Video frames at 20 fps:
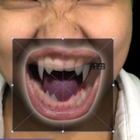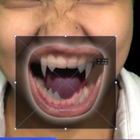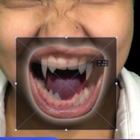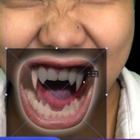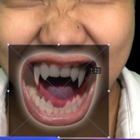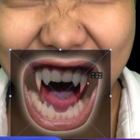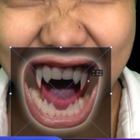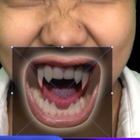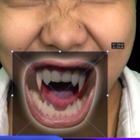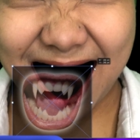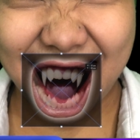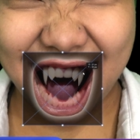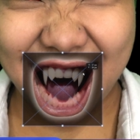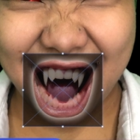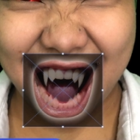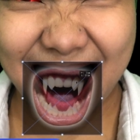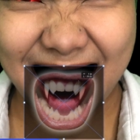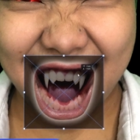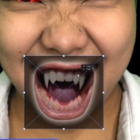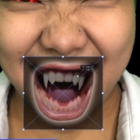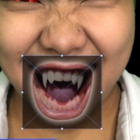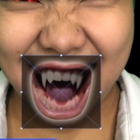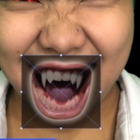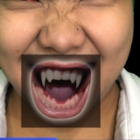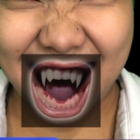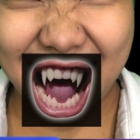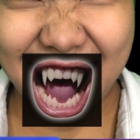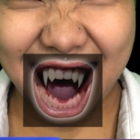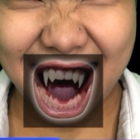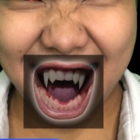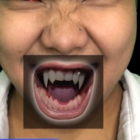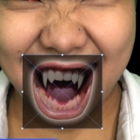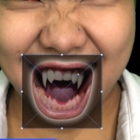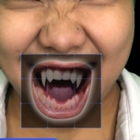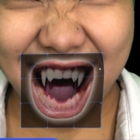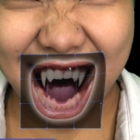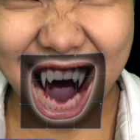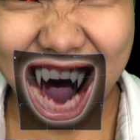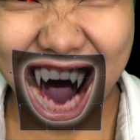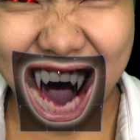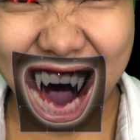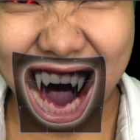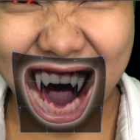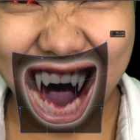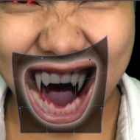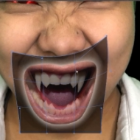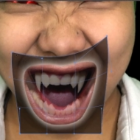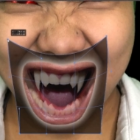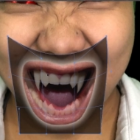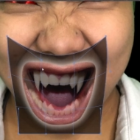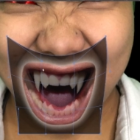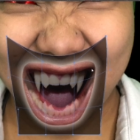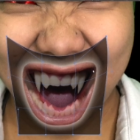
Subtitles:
a vampire's teeth and masked it out.